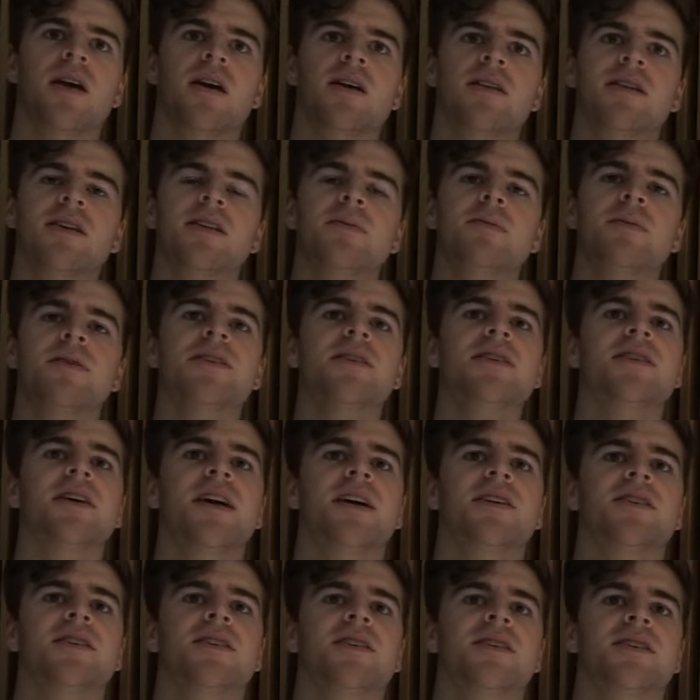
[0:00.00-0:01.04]
This
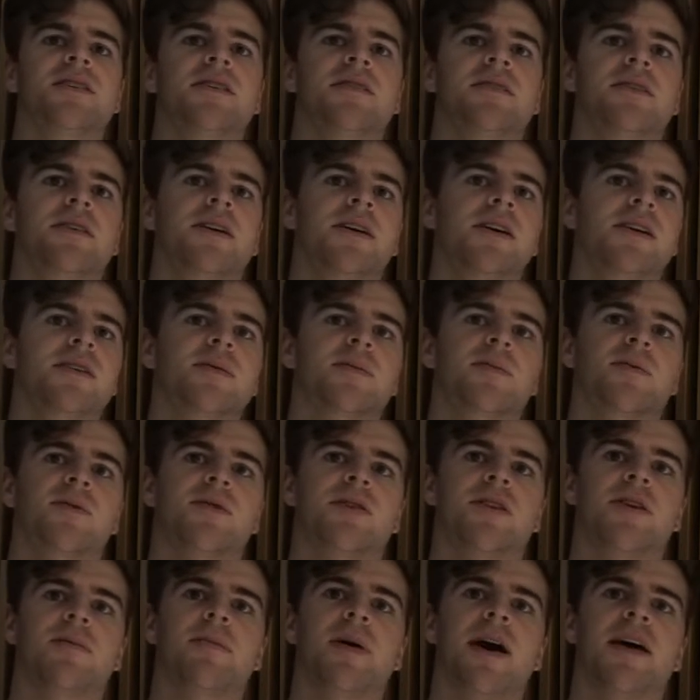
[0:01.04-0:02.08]
presentation is going to
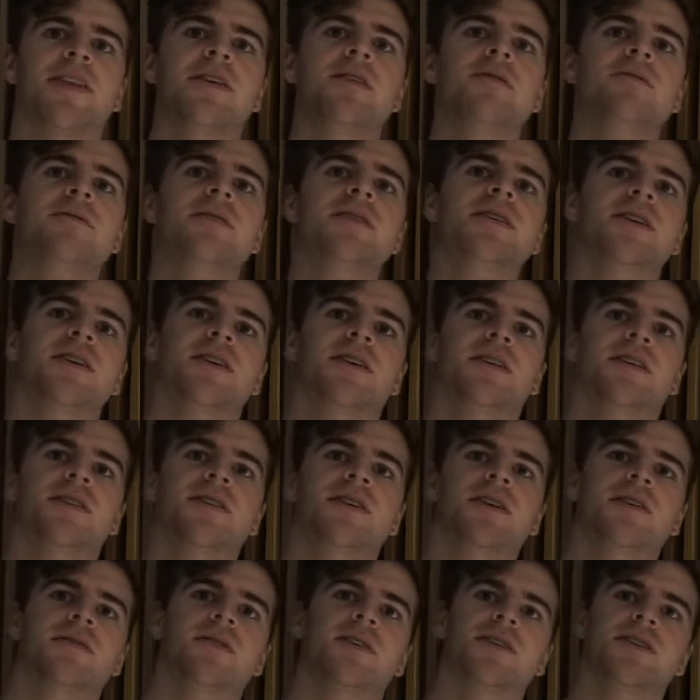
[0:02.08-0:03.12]
explore the
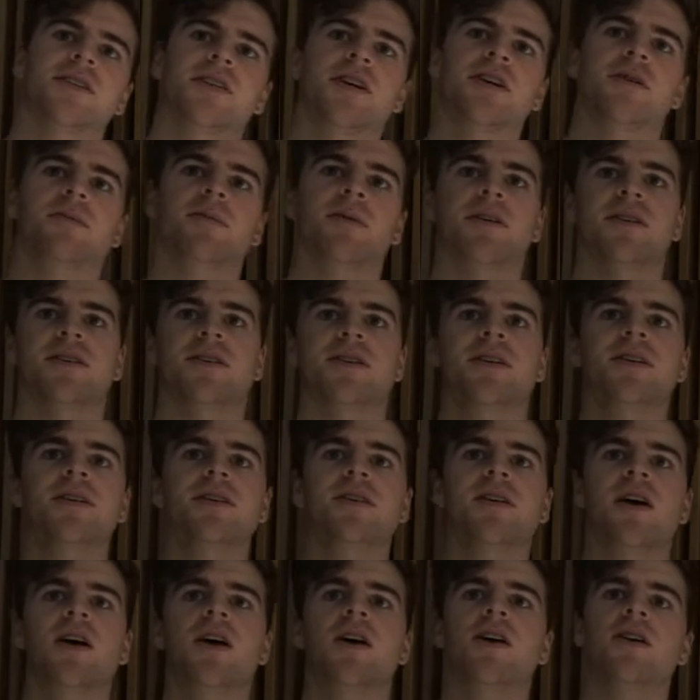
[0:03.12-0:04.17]
pathophysiology of
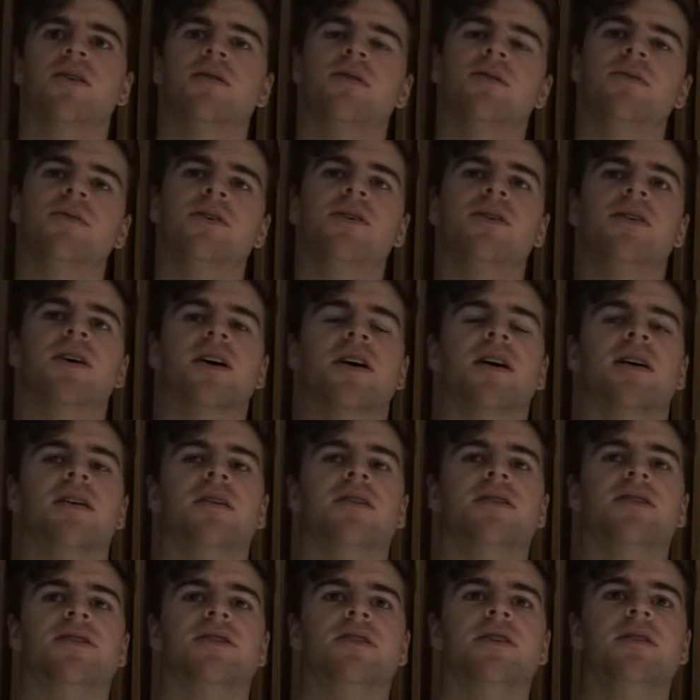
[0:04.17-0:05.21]
osteoporosis, review the
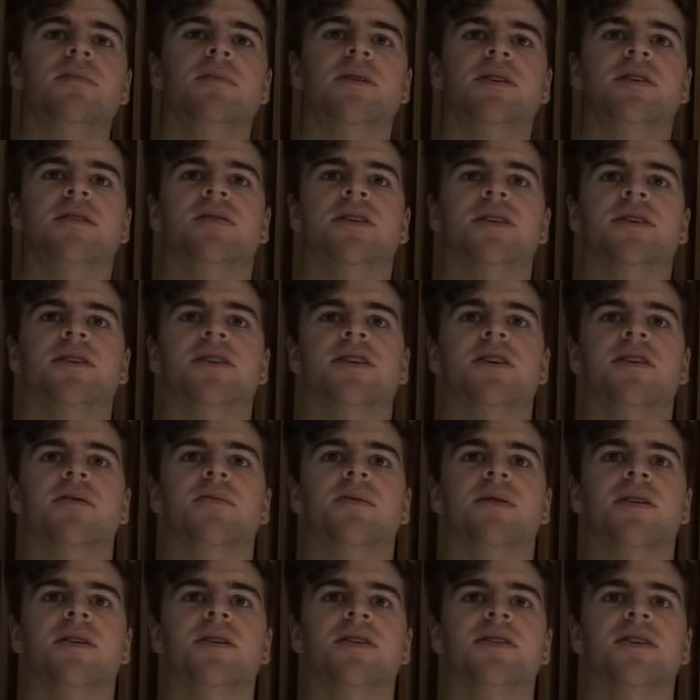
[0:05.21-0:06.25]
current treatments of
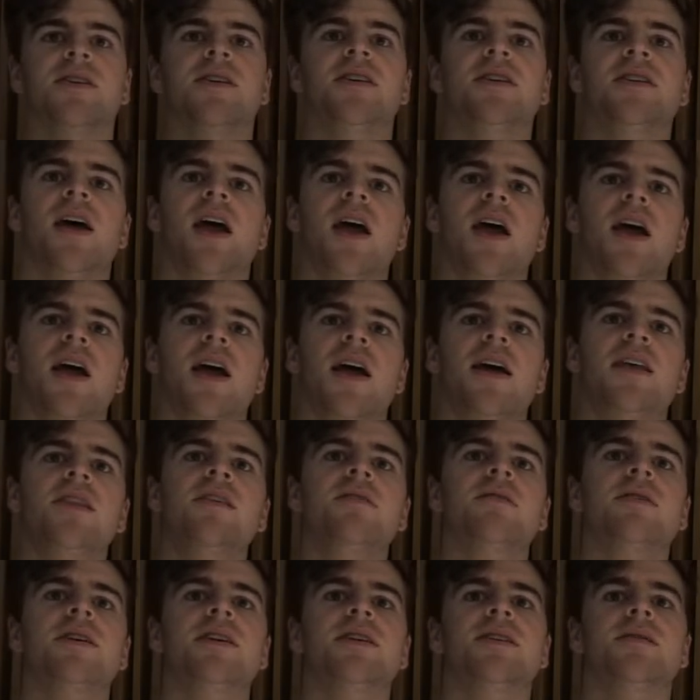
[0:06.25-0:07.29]
osteoporosis, and
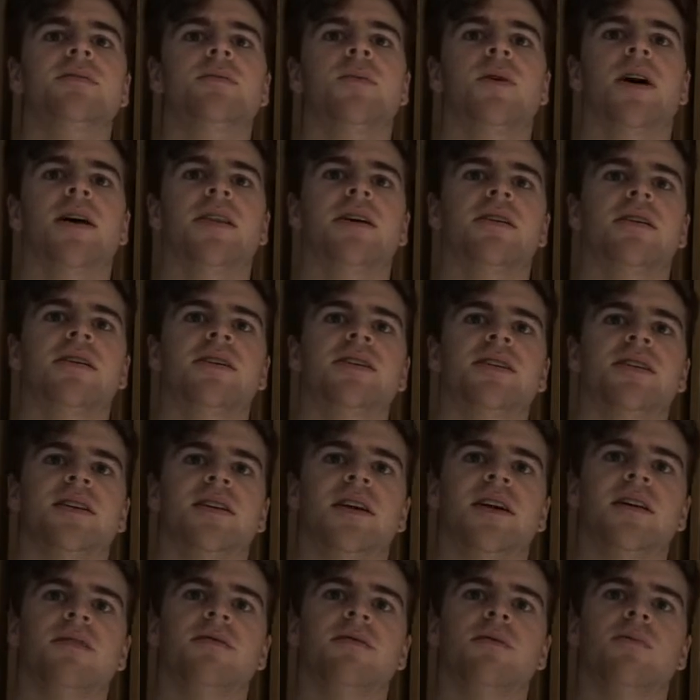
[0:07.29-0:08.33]
the reason why there is a
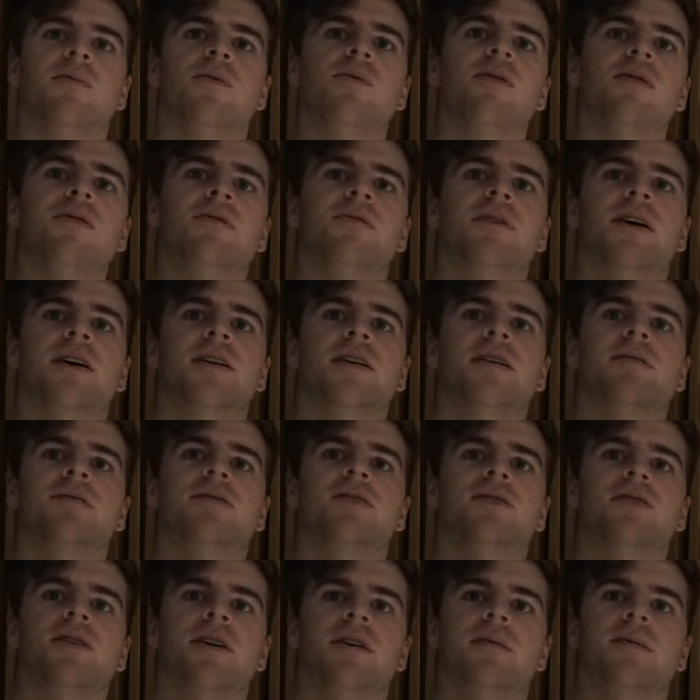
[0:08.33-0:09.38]
need for more effective
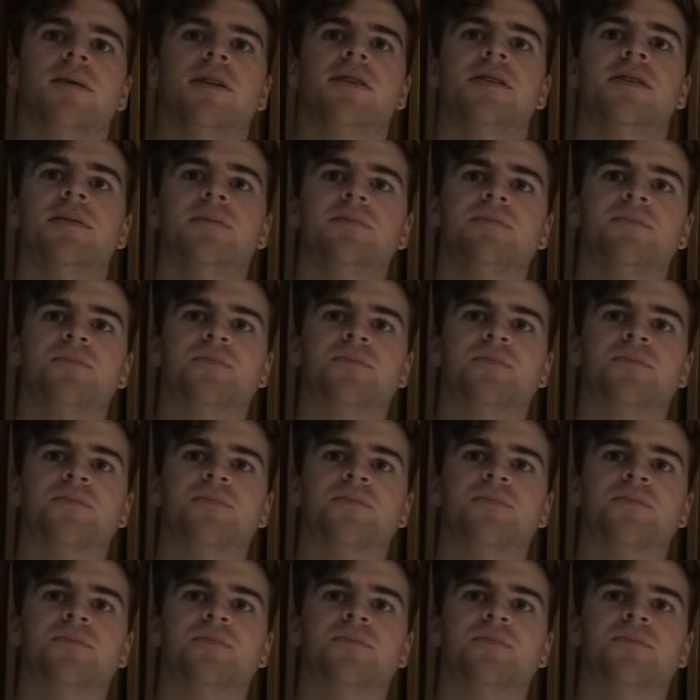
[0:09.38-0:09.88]
treatments.